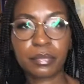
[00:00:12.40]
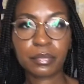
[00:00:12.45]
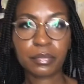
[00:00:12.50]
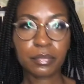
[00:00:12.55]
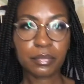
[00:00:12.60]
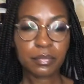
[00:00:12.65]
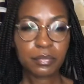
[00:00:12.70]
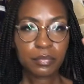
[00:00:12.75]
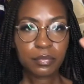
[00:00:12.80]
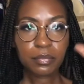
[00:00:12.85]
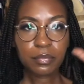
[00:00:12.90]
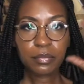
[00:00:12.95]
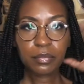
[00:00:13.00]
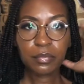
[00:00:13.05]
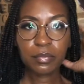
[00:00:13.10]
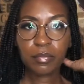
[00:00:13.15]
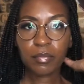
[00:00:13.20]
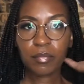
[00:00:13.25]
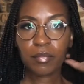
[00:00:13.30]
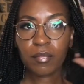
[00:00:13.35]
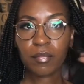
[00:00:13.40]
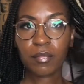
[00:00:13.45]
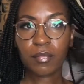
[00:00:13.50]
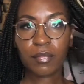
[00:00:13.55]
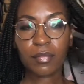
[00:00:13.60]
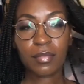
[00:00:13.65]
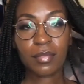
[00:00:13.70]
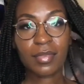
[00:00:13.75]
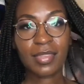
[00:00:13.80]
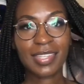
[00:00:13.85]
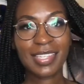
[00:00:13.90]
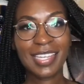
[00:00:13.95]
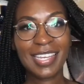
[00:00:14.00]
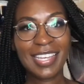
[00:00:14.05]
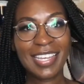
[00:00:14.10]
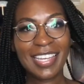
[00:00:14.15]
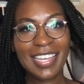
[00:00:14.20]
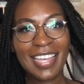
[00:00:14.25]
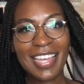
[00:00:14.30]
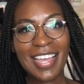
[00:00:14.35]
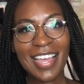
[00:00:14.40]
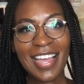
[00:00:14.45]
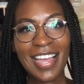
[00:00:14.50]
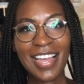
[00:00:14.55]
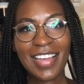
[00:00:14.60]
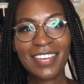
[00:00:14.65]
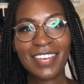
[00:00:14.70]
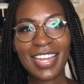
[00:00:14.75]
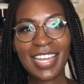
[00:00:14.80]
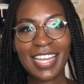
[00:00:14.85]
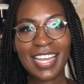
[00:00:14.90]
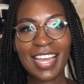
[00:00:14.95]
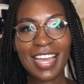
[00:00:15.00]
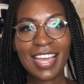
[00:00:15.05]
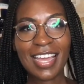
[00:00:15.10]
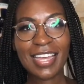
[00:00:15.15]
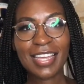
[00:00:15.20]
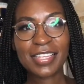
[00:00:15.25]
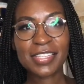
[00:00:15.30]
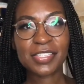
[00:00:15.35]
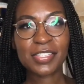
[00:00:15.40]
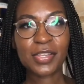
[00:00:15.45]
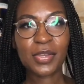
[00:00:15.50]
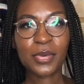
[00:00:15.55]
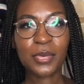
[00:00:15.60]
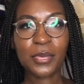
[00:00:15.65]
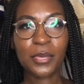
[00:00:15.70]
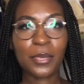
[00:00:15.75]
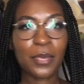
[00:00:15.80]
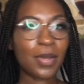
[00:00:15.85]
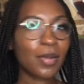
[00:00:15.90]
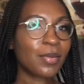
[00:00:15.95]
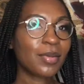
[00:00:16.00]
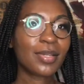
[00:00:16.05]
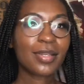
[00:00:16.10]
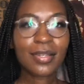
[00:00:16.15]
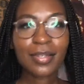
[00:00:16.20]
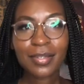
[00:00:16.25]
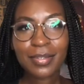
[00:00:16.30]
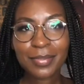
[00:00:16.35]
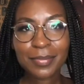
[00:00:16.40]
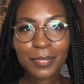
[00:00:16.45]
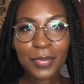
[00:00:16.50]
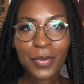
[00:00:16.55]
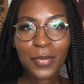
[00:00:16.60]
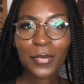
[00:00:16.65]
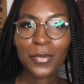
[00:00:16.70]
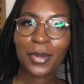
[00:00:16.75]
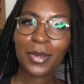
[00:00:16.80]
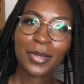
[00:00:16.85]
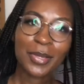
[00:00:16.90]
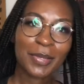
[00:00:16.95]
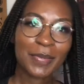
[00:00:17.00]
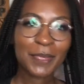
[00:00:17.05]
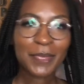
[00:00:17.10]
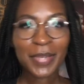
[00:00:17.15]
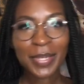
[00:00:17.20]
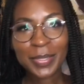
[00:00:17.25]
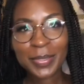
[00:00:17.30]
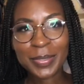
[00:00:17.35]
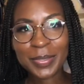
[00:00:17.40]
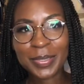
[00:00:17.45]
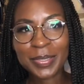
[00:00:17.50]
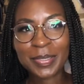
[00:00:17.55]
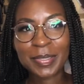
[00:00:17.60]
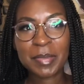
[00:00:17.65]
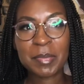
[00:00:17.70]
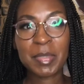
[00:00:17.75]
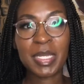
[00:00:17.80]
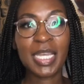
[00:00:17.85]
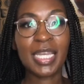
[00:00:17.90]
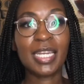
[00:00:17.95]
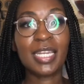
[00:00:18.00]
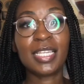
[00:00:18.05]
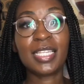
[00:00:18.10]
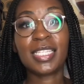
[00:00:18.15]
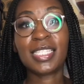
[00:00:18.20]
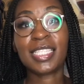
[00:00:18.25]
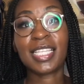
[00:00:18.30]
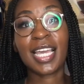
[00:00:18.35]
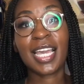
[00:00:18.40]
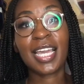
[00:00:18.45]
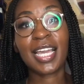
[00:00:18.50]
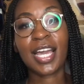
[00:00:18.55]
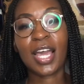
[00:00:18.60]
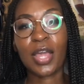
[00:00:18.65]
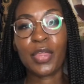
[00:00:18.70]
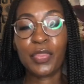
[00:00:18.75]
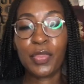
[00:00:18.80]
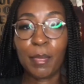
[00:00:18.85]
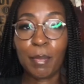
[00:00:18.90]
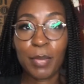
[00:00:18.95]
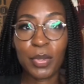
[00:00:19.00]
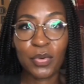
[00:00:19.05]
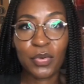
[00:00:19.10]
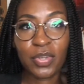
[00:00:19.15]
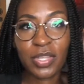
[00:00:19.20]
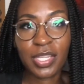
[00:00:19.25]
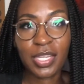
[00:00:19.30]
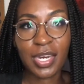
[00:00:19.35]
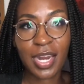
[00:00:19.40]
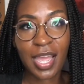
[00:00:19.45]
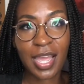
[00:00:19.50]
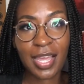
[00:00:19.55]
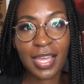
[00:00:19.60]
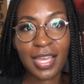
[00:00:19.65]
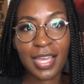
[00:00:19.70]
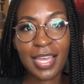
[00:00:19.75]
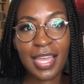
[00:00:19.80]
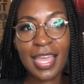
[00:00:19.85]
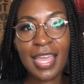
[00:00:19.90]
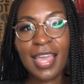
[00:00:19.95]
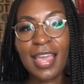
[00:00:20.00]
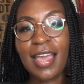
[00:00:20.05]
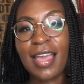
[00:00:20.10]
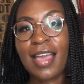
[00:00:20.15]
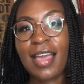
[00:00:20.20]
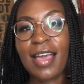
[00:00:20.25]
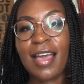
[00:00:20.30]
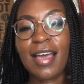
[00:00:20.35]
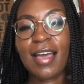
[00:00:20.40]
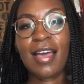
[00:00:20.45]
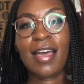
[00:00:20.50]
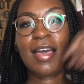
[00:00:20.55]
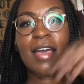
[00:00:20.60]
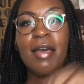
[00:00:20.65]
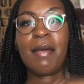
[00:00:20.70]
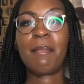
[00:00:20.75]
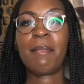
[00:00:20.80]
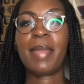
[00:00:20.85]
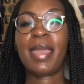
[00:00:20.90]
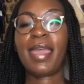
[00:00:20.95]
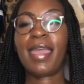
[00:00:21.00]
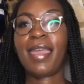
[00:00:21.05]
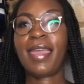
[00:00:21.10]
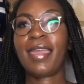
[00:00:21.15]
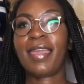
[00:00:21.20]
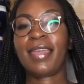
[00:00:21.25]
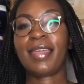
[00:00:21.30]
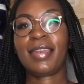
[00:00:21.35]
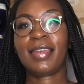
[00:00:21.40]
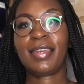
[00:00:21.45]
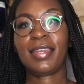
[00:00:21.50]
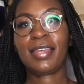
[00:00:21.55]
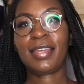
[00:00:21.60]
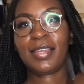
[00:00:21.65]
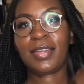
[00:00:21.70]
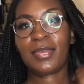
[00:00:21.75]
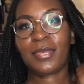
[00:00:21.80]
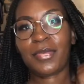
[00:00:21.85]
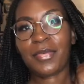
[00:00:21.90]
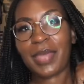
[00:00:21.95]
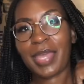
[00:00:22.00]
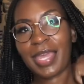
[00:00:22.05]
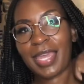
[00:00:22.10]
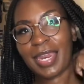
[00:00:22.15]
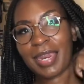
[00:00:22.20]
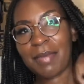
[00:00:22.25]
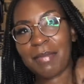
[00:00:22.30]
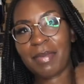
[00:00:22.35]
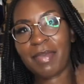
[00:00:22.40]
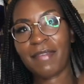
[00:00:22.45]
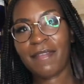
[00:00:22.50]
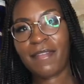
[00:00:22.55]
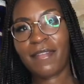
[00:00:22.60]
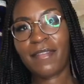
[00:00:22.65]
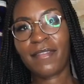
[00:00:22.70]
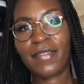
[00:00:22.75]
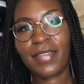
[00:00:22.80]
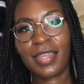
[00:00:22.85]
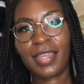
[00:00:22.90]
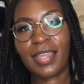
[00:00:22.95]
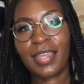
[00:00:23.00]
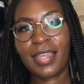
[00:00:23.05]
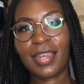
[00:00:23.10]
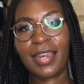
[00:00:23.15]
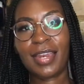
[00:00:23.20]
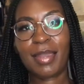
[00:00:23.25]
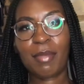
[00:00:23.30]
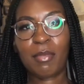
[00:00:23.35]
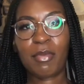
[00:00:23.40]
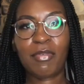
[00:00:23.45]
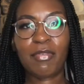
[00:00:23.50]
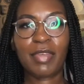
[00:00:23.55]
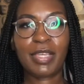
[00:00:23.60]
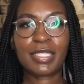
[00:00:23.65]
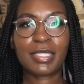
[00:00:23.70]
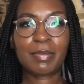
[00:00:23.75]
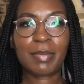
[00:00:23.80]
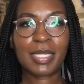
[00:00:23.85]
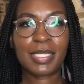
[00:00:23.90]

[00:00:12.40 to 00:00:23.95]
tuned to the end to meet my godson. All right guys, welcome. It is like the middle of the night, and wait, let me fix